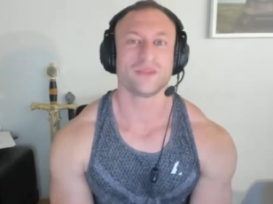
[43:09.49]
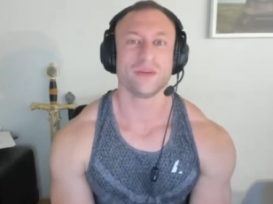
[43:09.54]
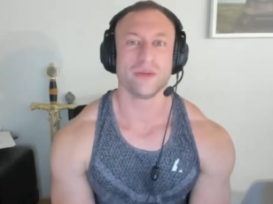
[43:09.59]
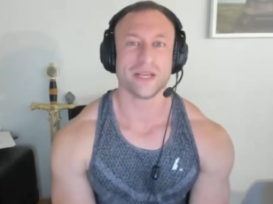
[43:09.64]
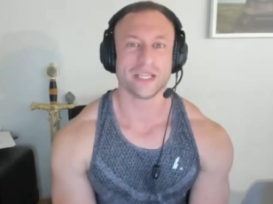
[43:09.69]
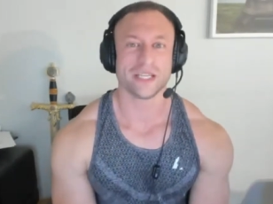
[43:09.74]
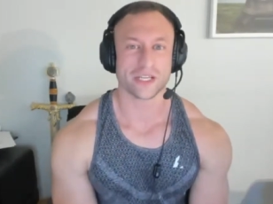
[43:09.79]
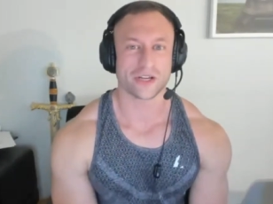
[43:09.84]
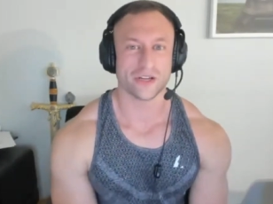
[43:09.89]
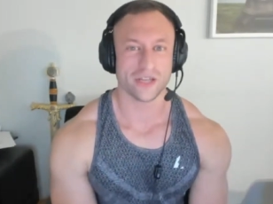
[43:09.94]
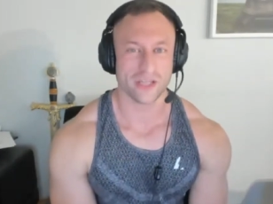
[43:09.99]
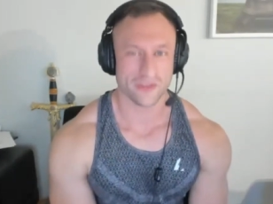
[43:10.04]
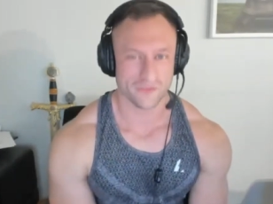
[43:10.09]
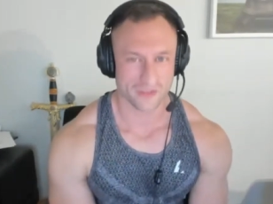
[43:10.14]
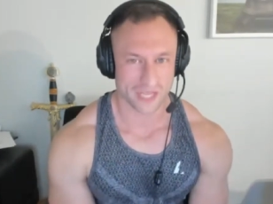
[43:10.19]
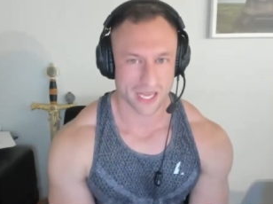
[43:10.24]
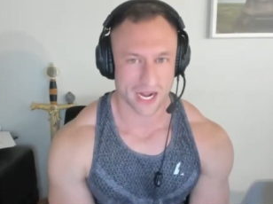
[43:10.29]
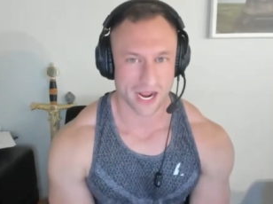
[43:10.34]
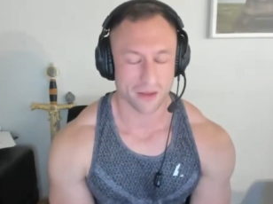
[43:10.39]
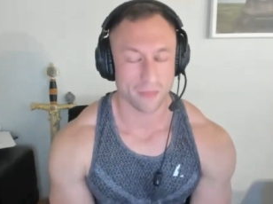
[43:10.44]
because I couldn't even
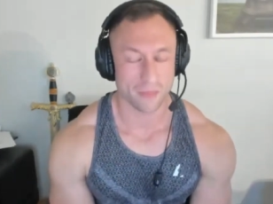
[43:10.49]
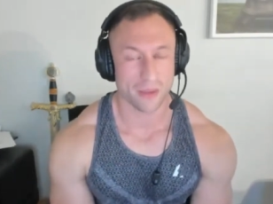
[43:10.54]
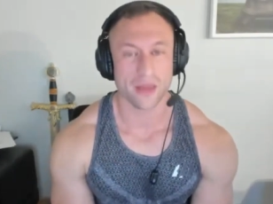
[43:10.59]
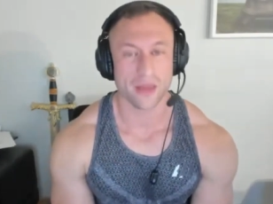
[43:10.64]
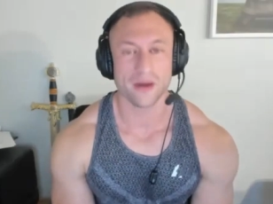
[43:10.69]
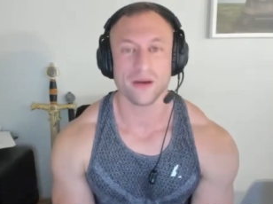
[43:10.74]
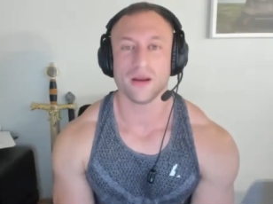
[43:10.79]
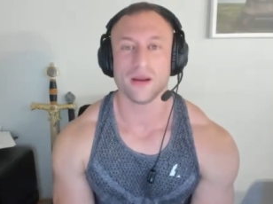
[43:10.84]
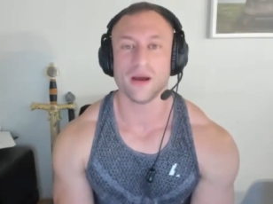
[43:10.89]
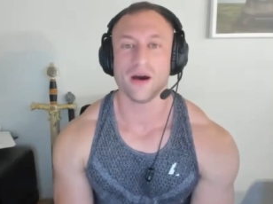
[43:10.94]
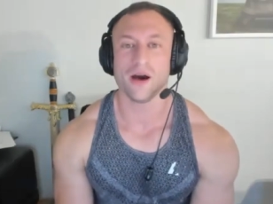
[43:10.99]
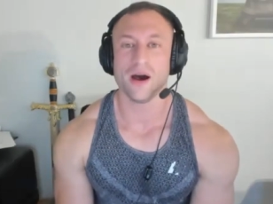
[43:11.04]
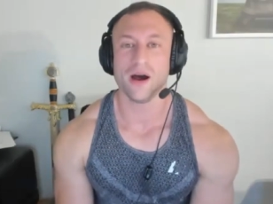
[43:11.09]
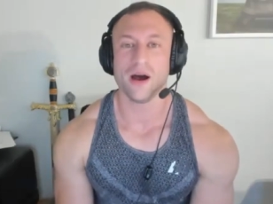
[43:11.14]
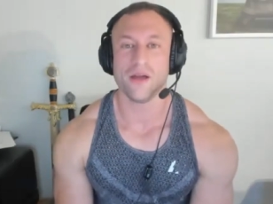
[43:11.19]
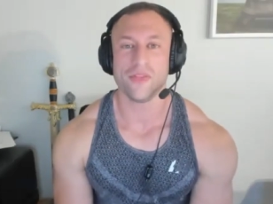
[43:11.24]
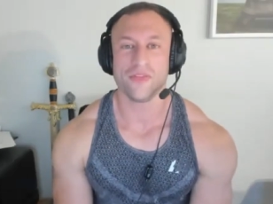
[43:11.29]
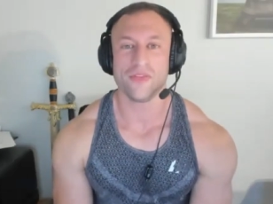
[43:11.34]
get out of bed. I mean, that just uh,